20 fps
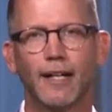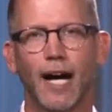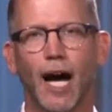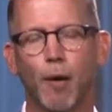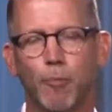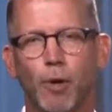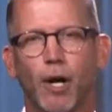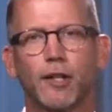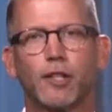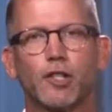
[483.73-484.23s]
I
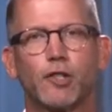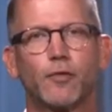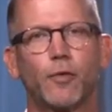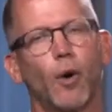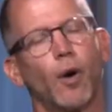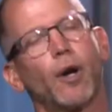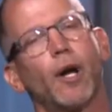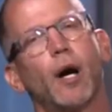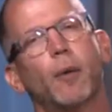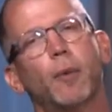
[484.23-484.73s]
brought this
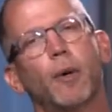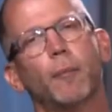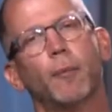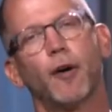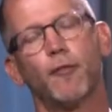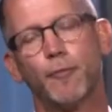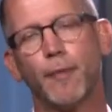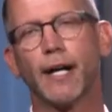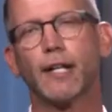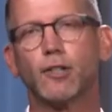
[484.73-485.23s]
photo album
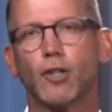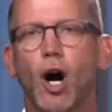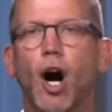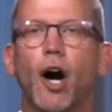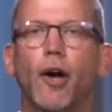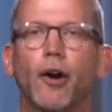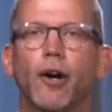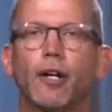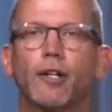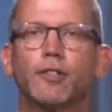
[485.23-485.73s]
of my daughter.